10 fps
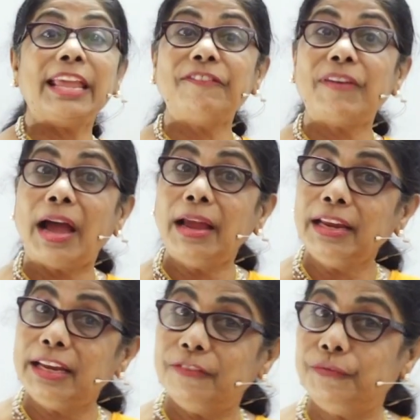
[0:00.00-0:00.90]
if I
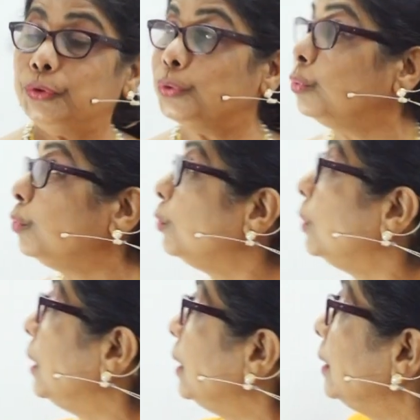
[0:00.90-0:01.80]
give you
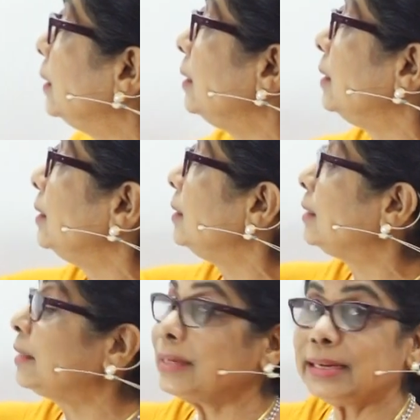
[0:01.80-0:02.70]

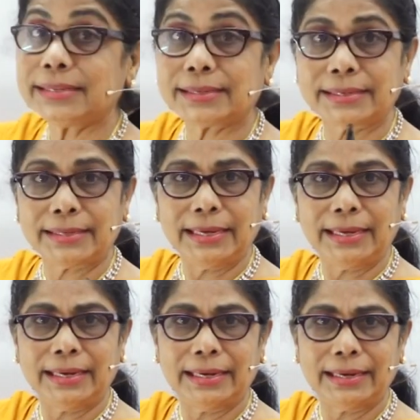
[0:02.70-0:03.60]

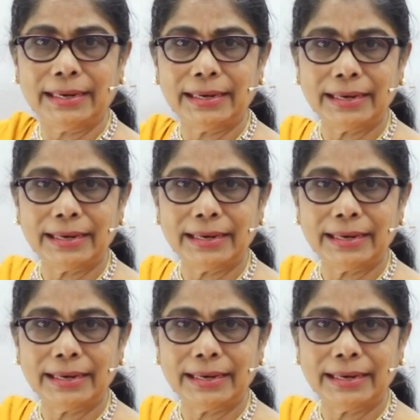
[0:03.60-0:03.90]
16